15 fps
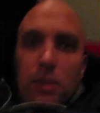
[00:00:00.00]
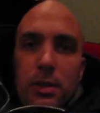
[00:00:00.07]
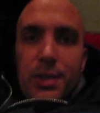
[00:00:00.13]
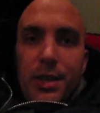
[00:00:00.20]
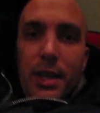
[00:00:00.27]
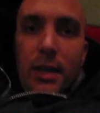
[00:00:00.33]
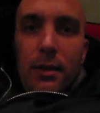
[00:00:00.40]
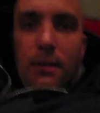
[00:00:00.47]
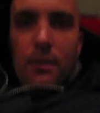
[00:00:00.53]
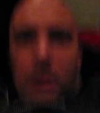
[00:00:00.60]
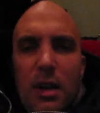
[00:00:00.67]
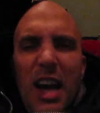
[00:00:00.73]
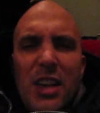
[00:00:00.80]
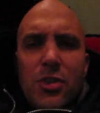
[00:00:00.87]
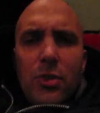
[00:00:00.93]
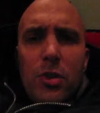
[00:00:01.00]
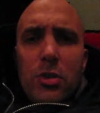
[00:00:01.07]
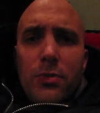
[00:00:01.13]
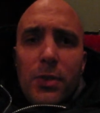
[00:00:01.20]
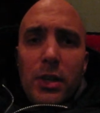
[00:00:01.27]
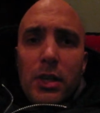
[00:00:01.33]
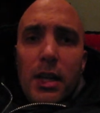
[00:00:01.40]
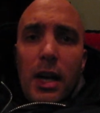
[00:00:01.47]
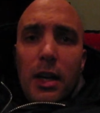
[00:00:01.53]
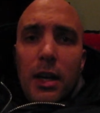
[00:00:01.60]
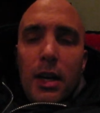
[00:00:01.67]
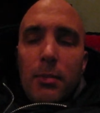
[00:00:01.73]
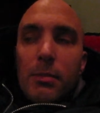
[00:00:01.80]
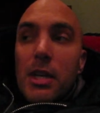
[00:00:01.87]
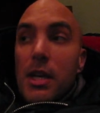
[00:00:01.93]
See ya, Nigel Knows Philly dot
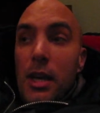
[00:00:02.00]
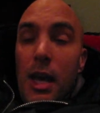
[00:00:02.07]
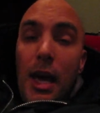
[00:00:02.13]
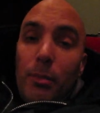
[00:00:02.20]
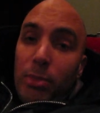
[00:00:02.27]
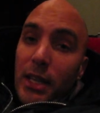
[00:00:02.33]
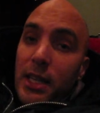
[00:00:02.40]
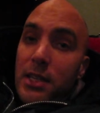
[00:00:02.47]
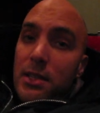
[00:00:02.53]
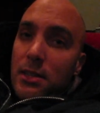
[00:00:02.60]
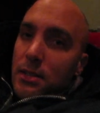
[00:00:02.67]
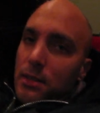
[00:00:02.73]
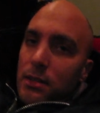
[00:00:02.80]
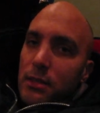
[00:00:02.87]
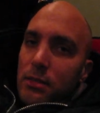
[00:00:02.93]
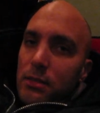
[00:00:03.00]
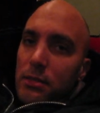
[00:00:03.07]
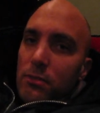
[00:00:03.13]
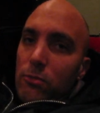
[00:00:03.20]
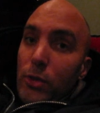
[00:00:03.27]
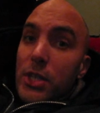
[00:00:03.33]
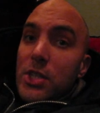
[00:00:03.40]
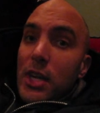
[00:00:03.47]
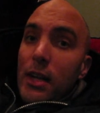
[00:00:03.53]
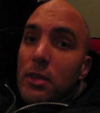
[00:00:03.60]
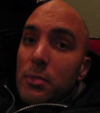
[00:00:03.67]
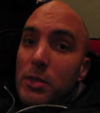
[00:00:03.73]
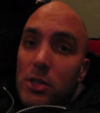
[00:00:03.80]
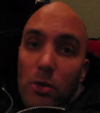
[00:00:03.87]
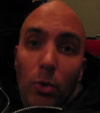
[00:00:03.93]
com, and please, reach out
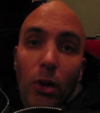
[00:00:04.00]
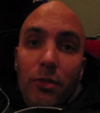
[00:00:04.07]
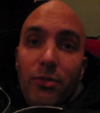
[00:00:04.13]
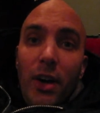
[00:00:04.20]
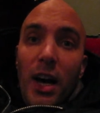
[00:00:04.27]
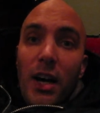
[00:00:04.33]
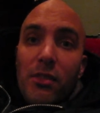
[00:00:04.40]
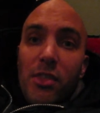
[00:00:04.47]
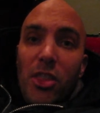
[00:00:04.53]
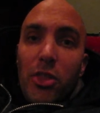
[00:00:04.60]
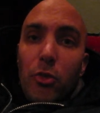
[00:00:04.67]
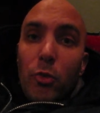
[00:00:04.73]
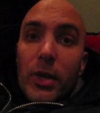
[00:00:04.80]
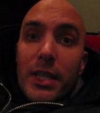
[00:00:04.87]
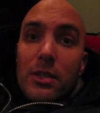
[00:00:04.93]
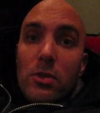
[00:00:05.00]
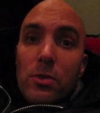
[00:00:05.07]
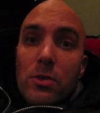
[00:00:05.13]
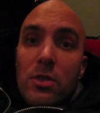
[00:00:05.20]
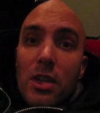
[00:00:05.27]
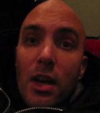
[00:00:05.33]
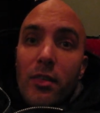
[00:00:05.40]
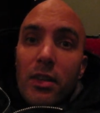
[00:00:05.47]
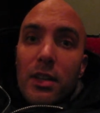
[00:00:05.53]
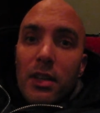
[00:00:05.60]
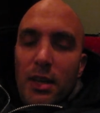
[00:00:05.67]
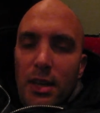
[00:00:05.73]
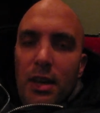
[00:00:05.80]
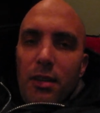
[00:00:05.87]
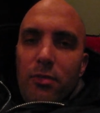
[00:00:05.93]
to me, two one five, three two seven,
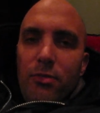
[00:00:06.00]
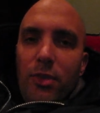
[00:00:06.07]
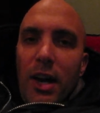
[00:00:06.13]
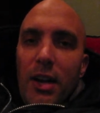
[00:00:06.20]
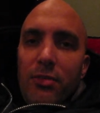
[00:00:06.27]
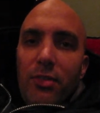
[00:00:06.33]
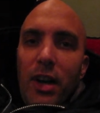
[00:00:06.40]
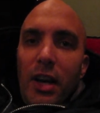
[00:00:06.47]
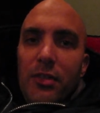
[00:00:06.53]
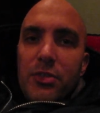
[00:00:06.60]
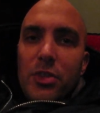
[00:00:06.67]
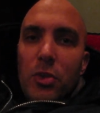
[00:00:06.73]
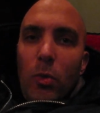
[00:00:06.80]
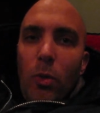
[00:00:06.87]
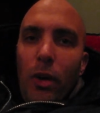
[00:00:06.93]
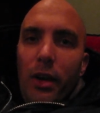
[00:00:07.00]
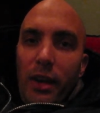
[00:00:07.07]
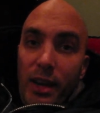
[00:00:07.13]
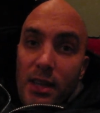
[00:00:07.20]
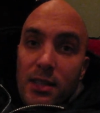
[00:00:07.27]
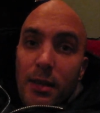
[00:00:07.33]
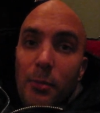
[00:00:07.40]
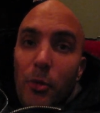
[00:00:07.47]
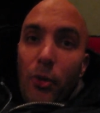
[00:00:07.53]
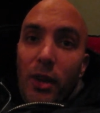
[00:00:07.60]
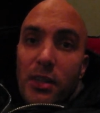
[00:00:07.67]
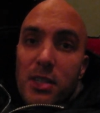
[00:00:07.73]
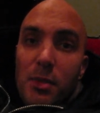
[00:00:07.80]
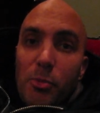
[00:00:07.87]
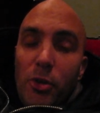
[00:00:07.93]
five five two one. Yes, I'm
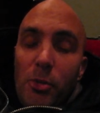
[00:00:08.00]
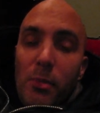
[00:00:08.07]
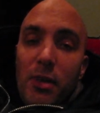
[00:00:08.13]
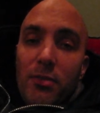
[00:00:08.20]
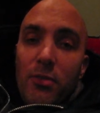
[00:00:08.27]
crazy putting my